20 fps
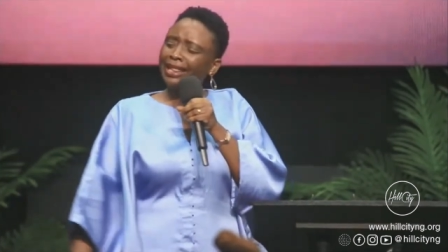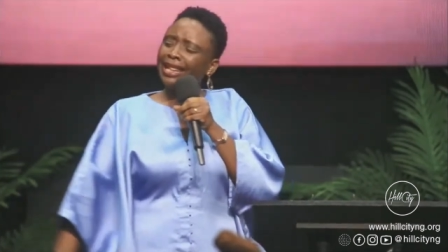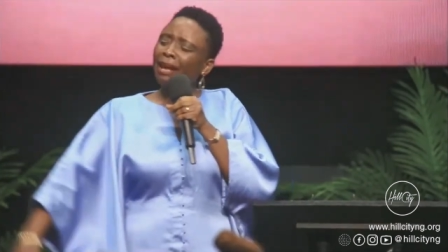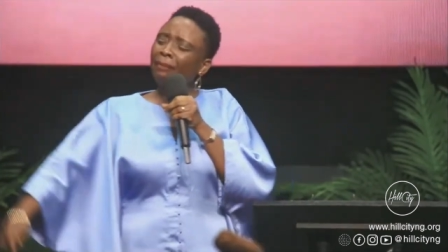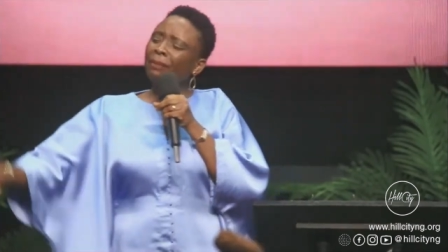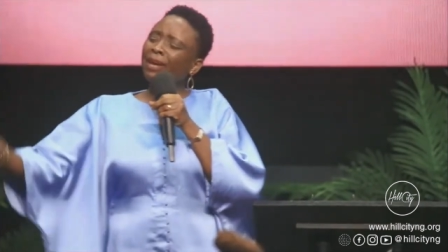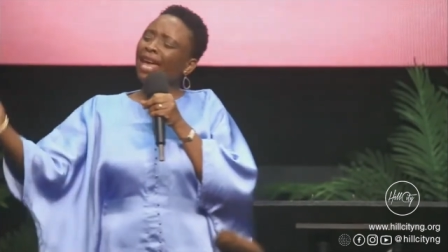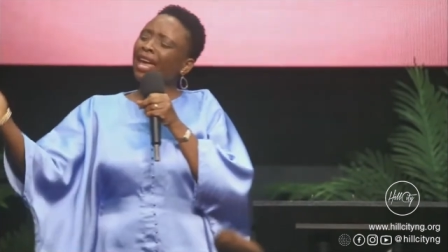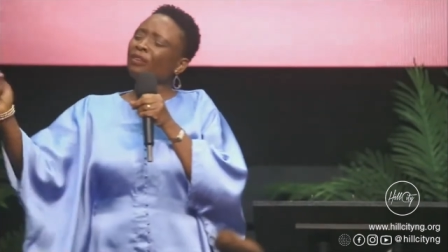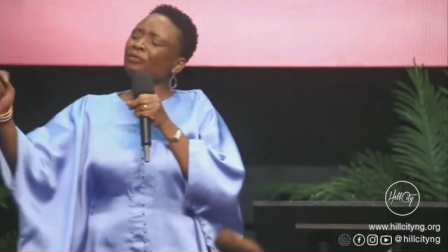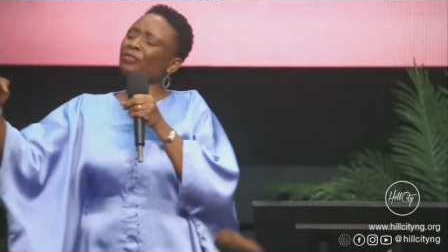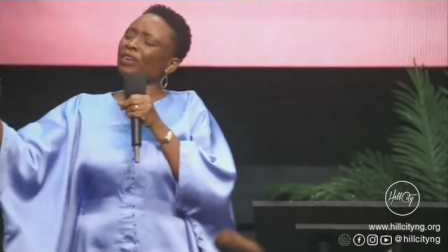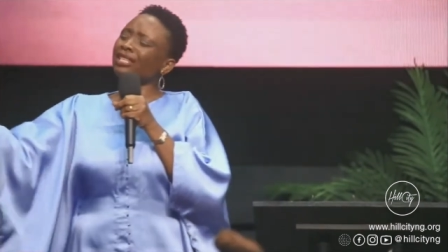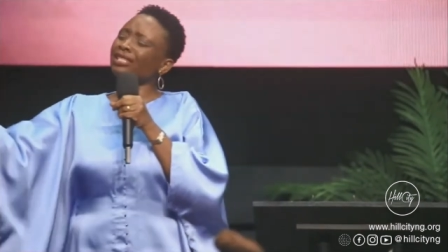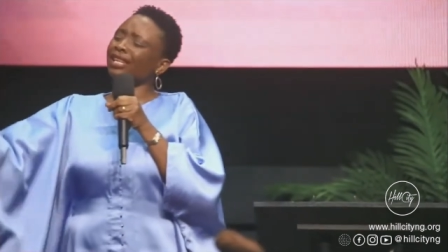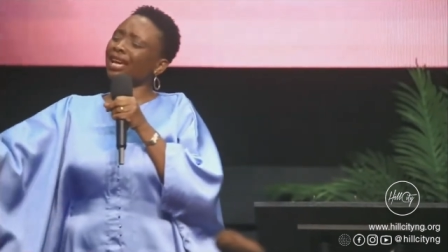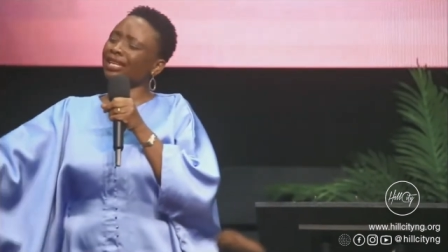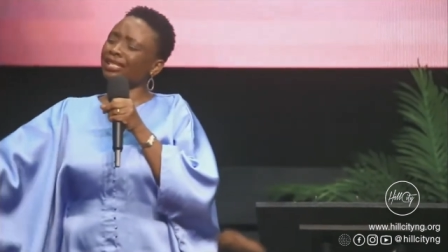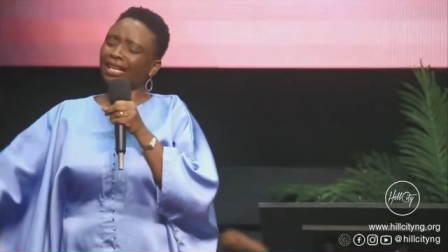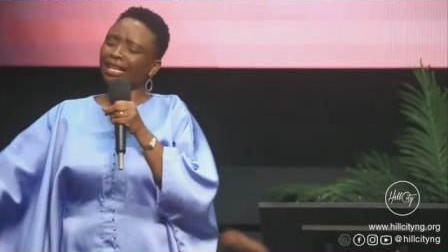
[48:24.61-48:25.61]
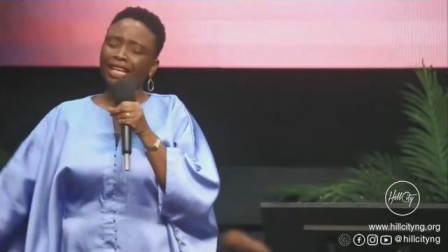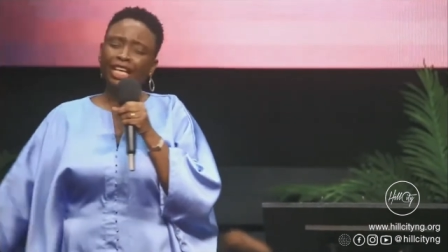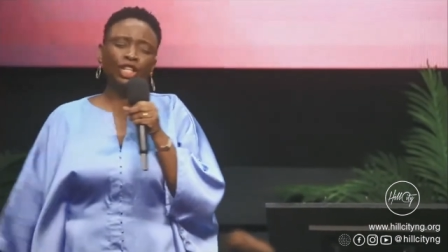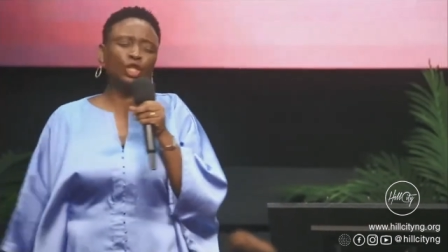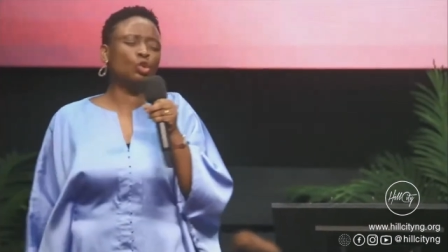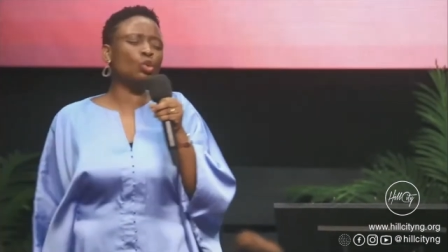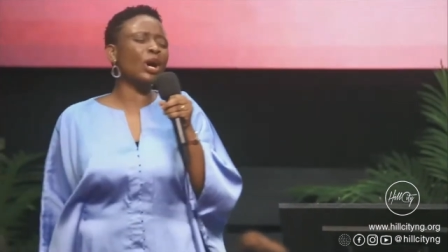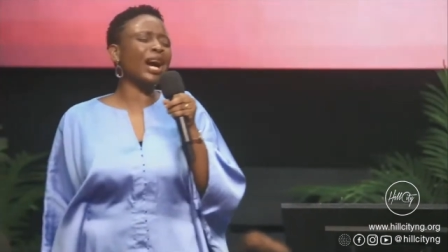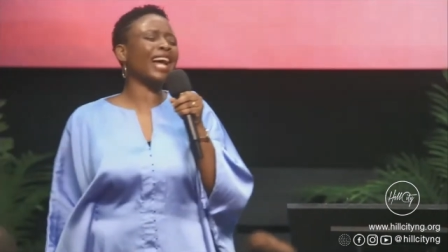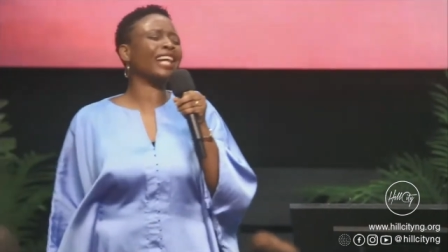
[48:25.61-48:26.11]
Let me emphasize
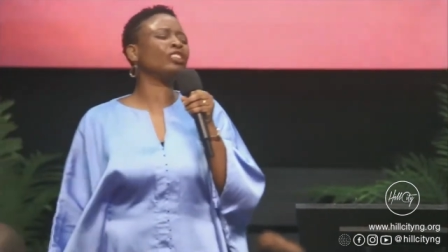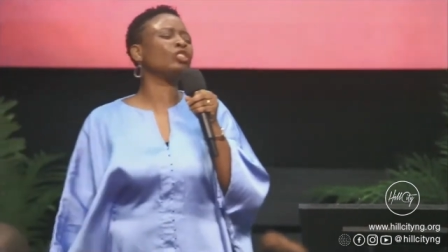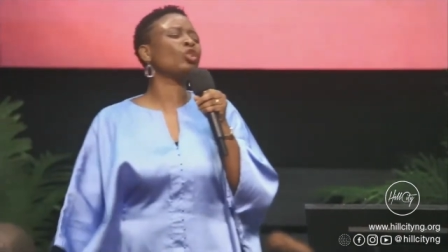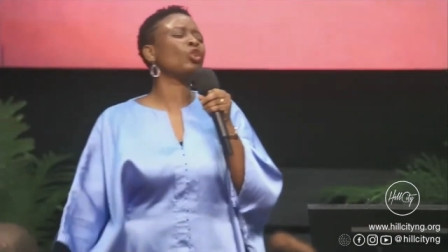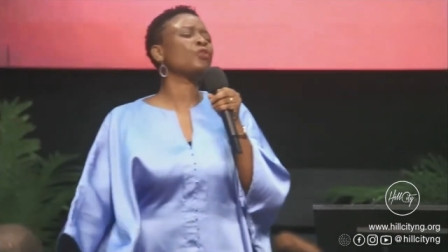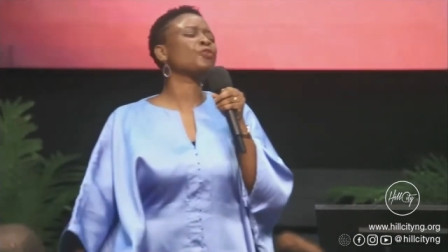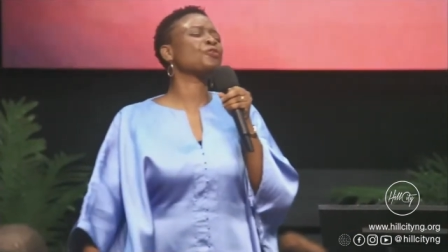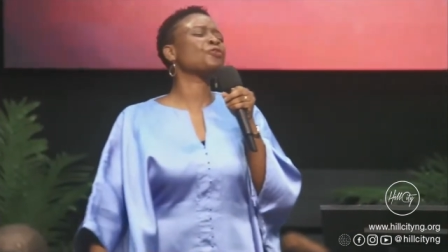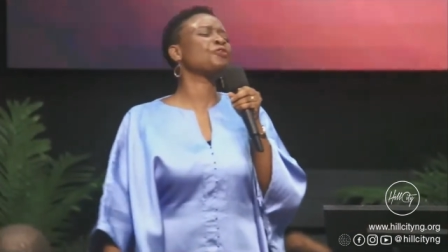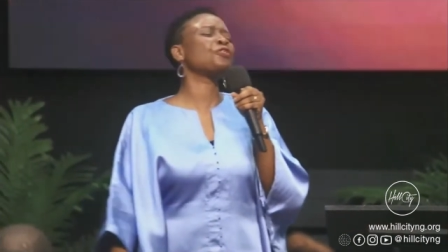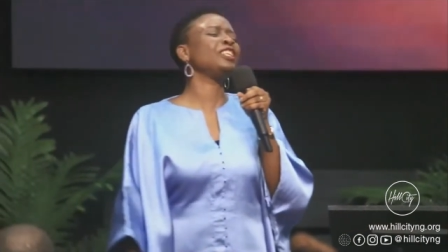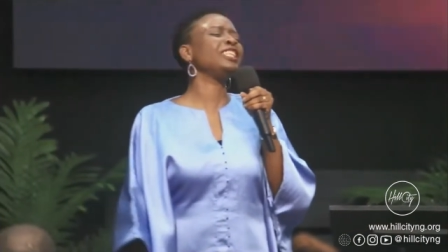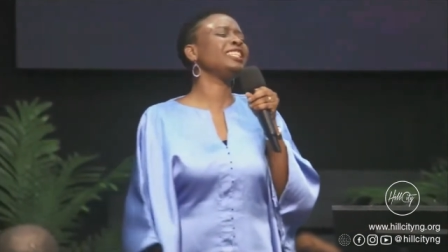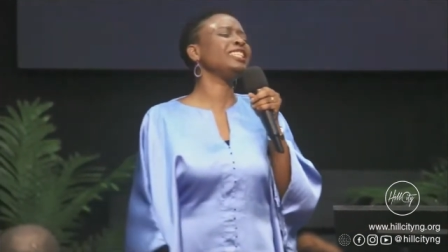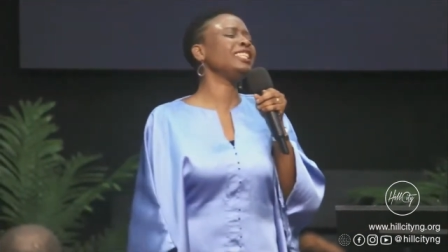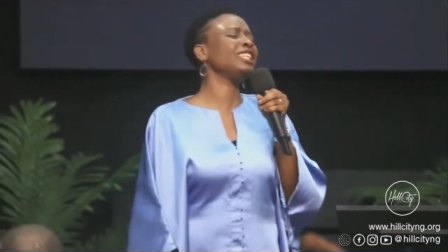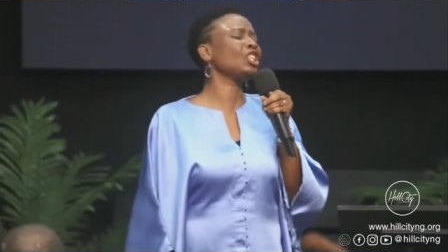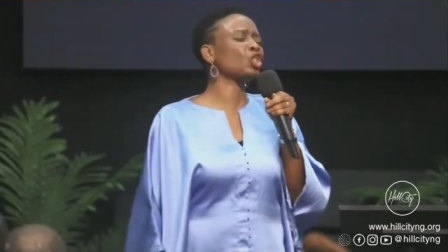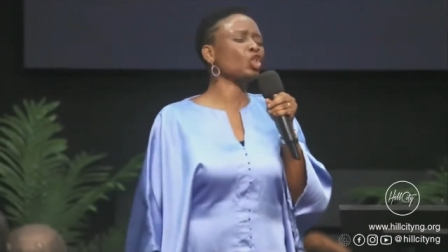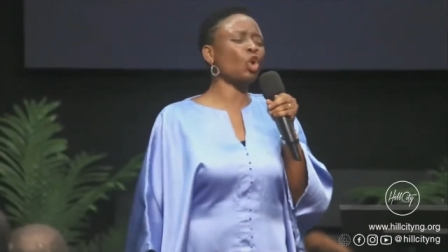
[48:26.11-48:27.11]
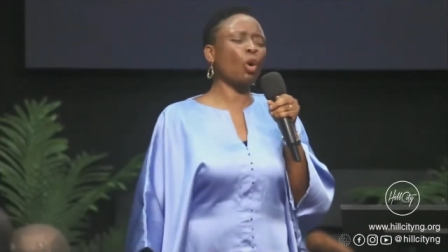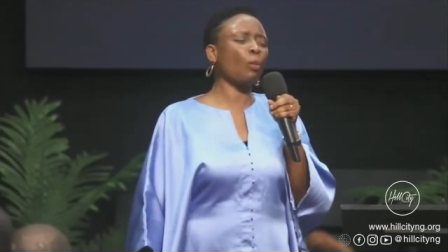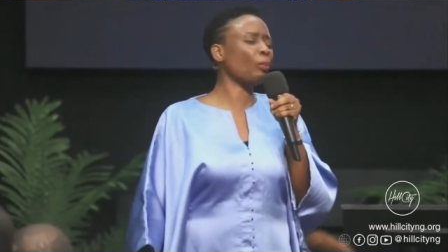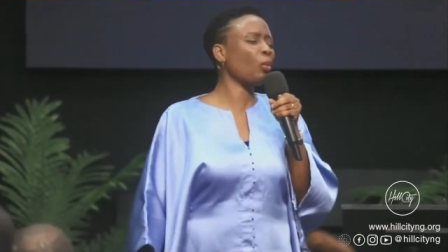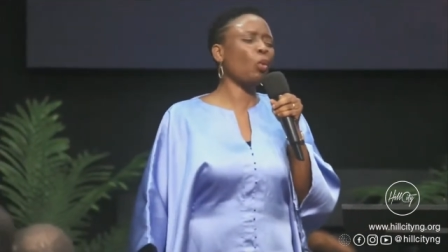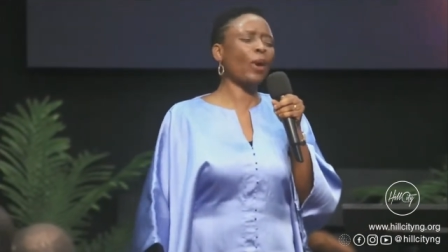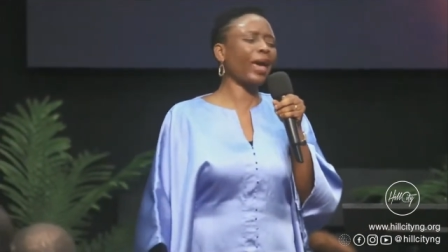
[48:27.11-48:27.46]
again you cannot finish up